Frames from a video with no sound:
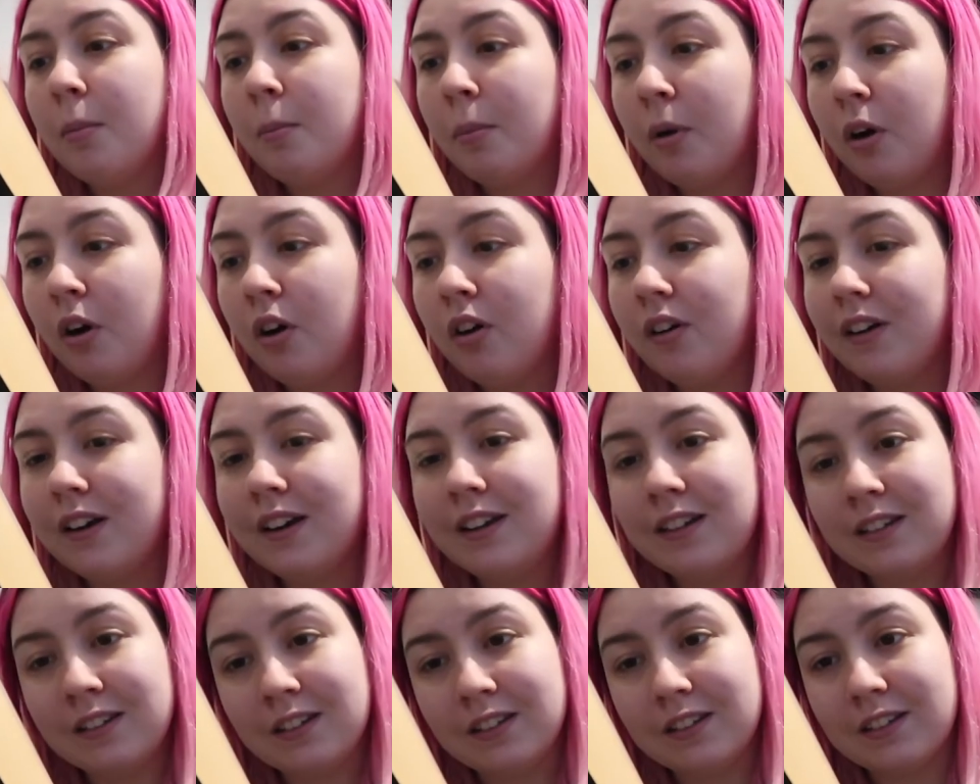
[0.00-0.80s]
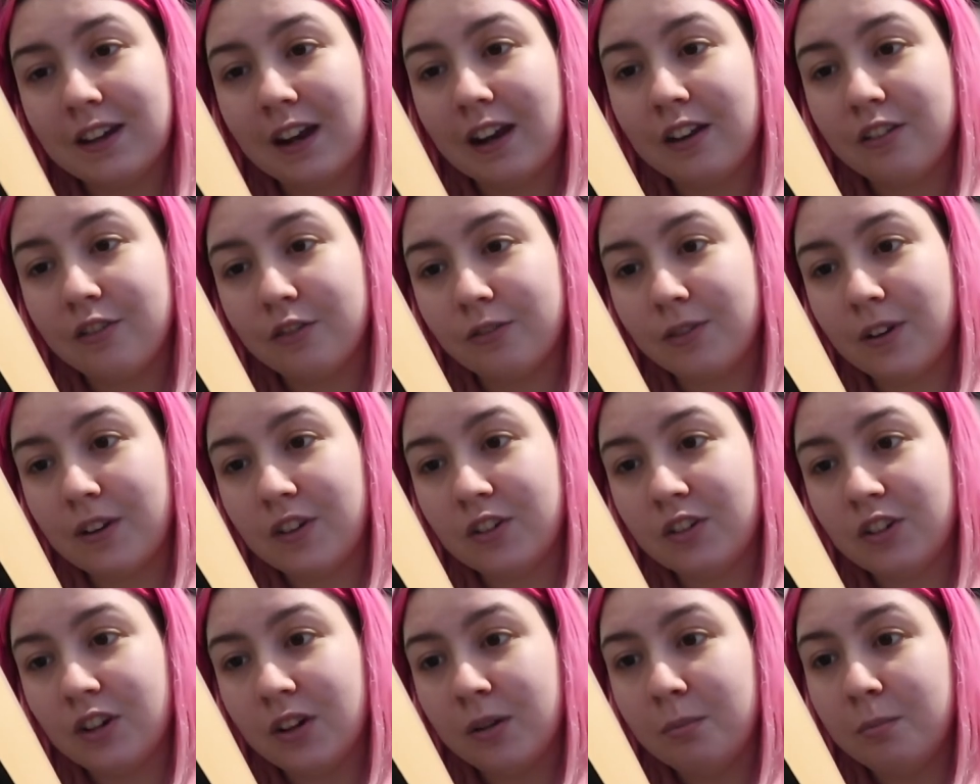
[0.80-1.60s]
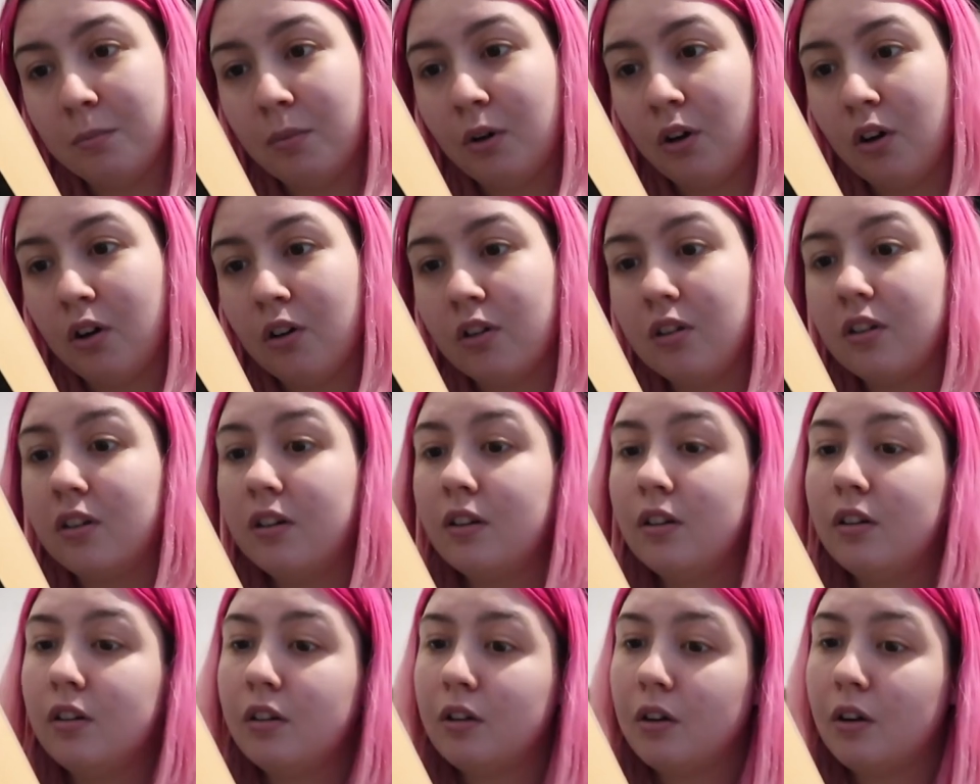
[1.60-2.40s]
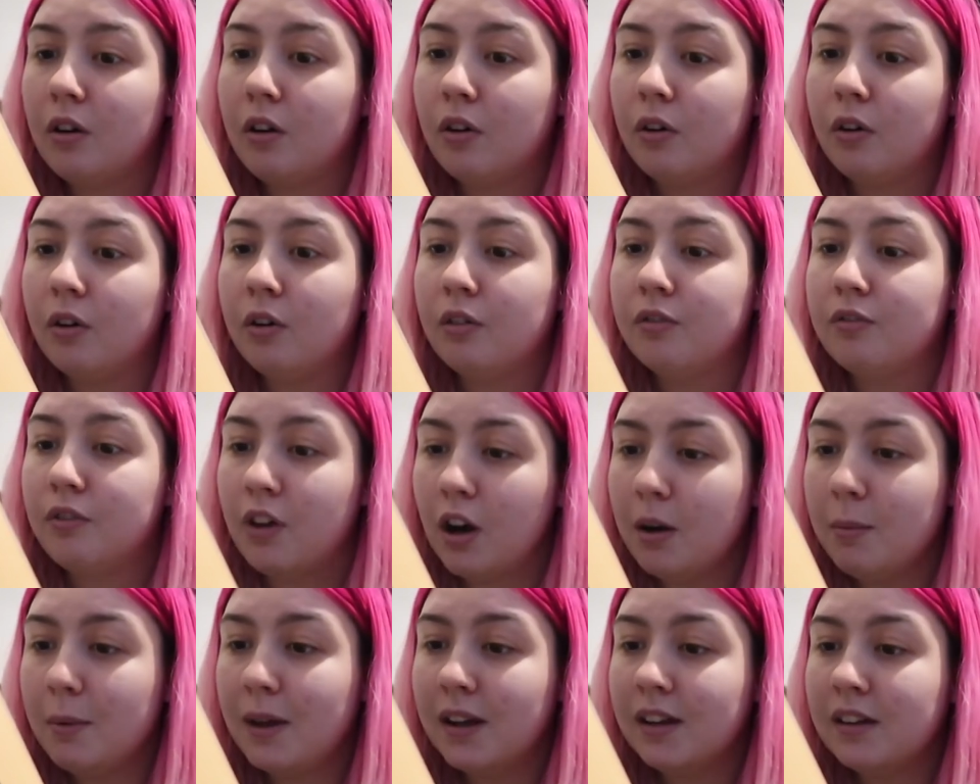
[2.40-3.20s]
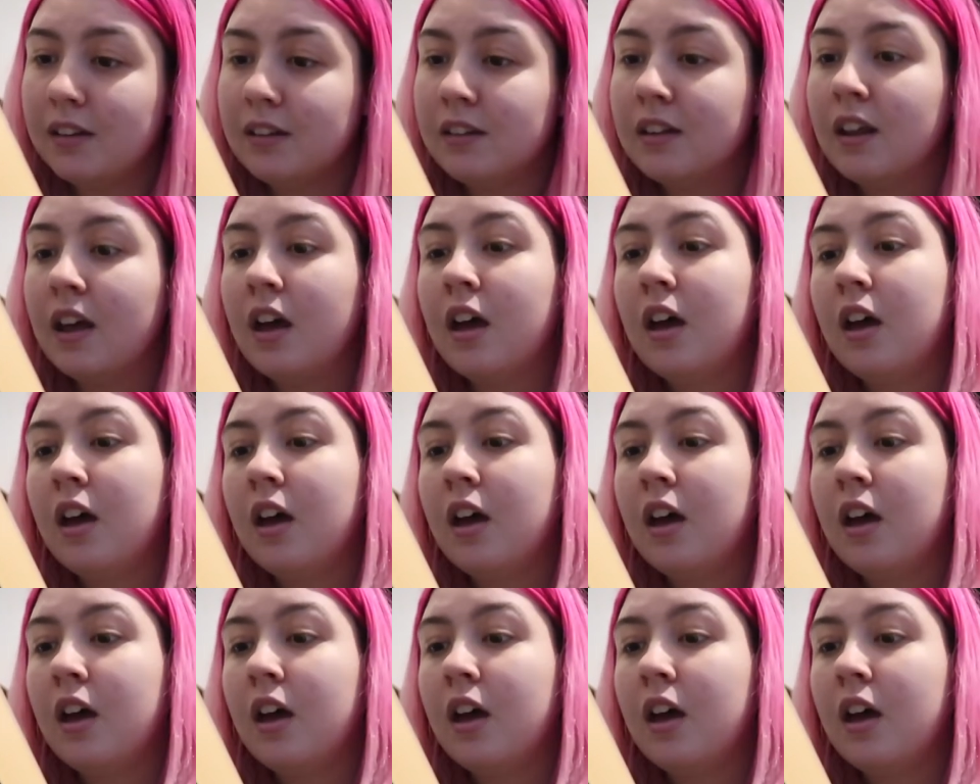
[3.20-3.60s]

part interstellar adventure, part noir romance.